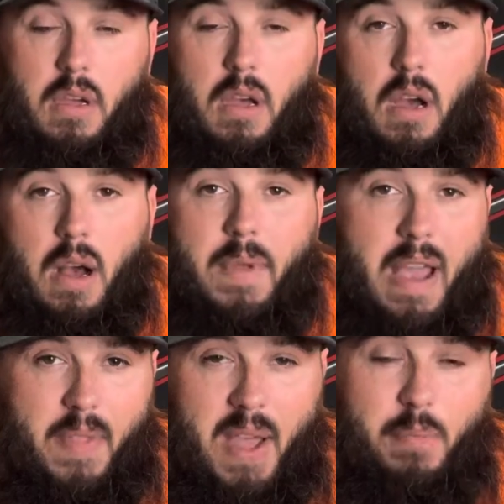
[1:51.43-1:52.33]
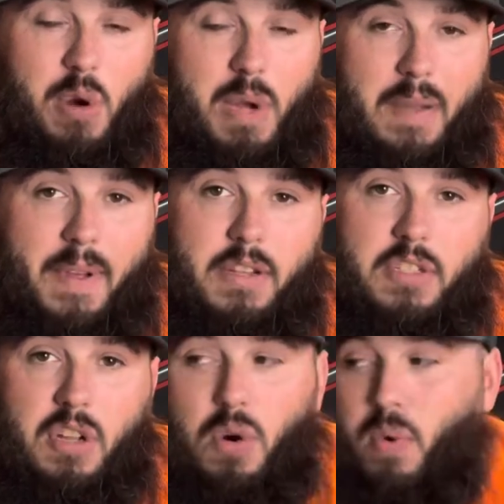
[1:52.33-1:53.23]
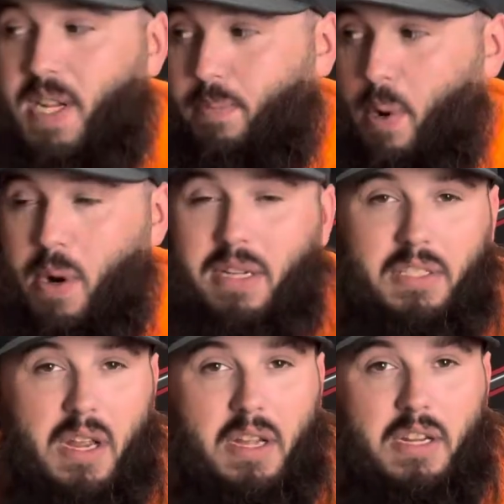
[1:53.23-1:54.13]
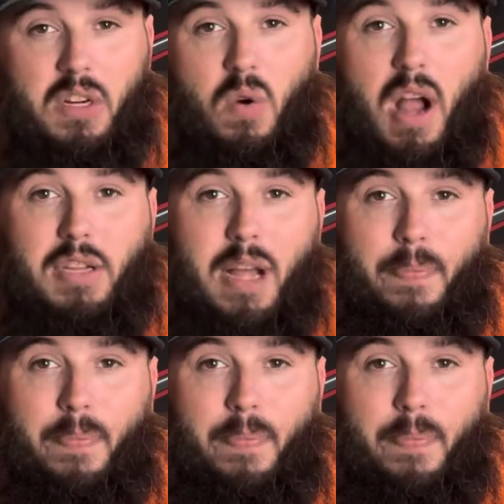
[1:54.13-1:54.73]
To have that boat payment. So when this boat is sitting in the garage,